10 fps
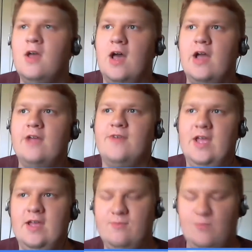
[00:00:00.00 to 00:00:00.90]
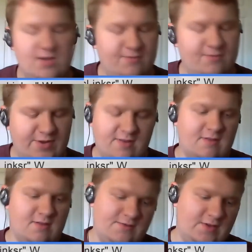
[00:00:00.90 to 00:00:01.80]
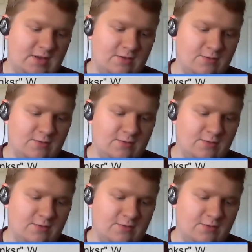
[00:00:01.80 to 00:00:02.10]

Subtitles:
I've had one particular video,